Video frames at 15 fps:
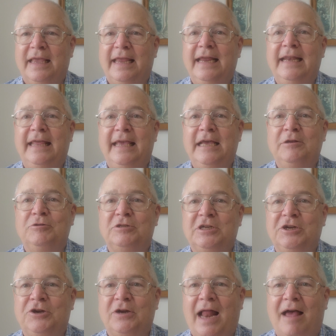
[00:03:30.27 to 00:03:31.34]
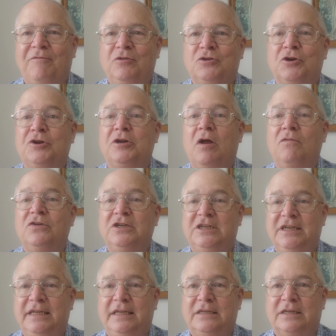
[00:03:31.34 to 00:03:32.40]
Any hindrance in your life, you turn it over to
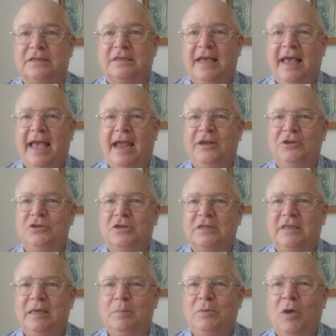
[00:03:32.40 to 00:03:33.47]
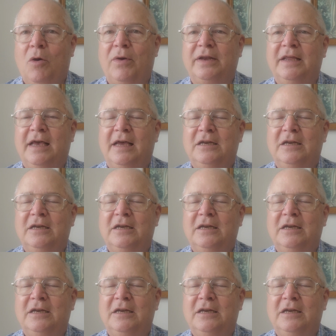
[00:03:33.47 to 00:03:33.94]
Jesus and you just keep going.